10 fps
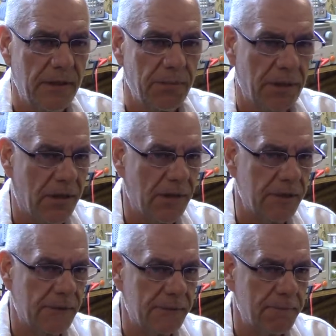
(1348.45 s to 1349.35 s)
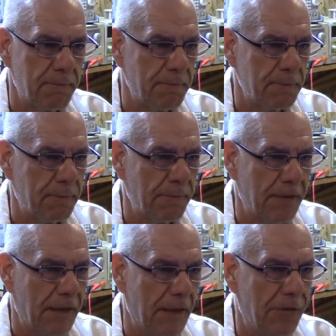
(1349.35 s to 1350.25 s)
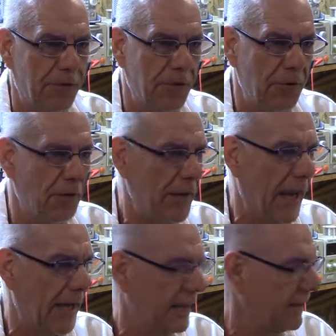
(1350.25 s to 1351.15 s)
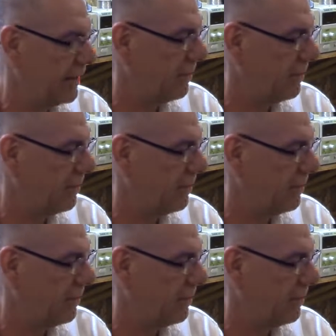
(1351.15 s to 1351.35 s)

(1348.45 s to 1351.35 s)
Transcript: Because if you look at it,